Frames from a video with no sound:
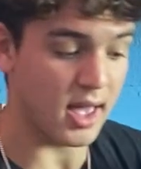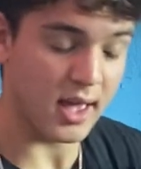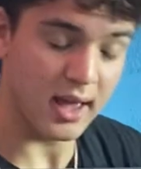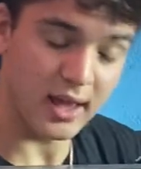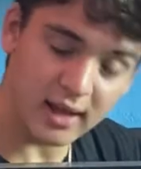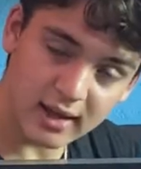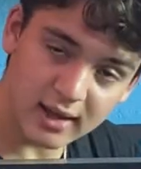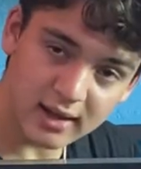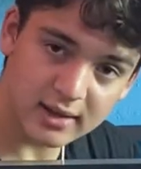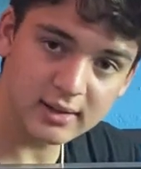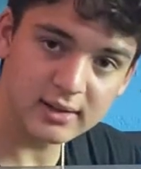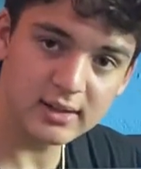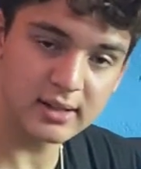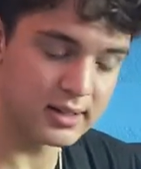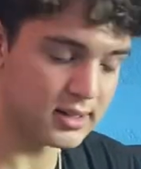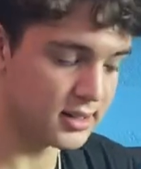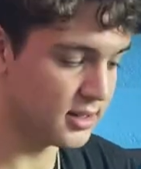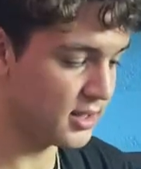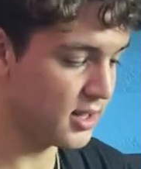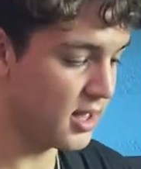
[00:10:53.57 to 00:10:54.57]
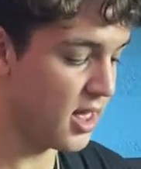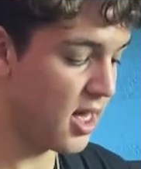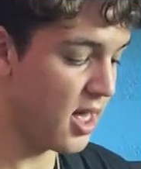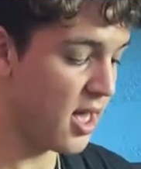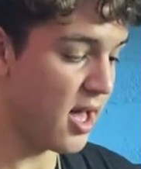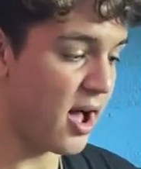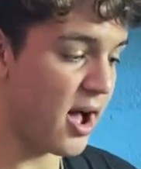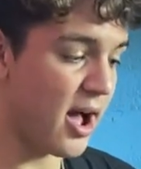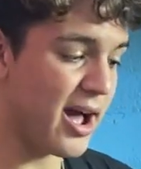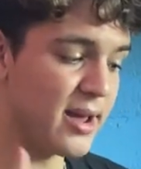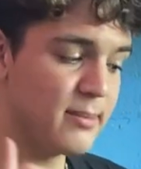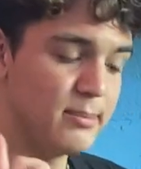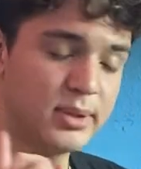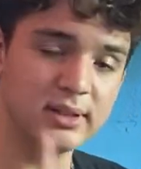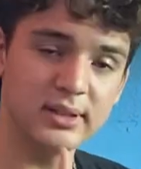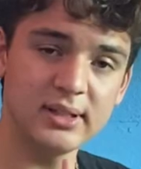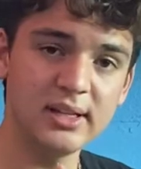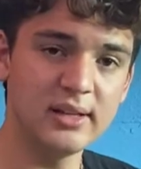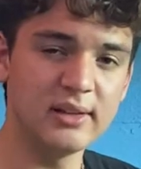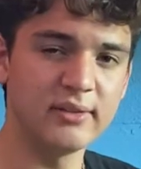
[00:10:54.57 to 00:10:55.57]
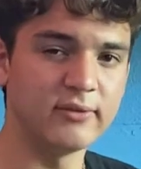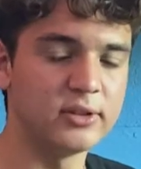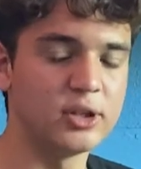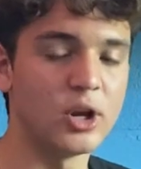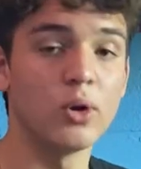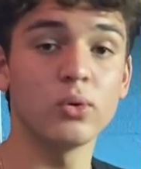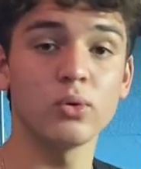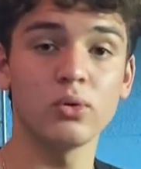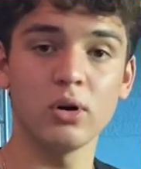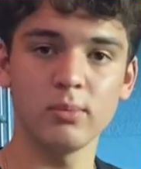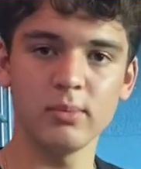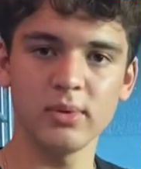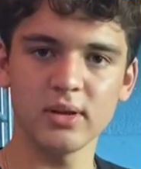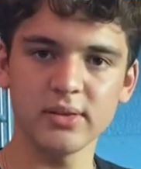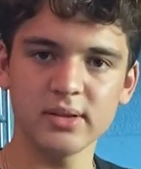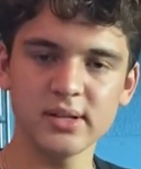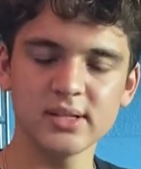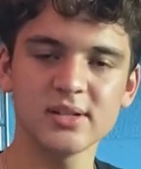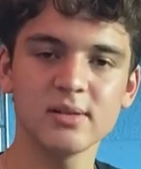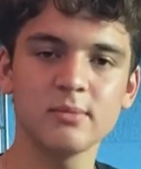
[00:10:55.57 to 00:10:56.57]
And I believe, don't quote me on this,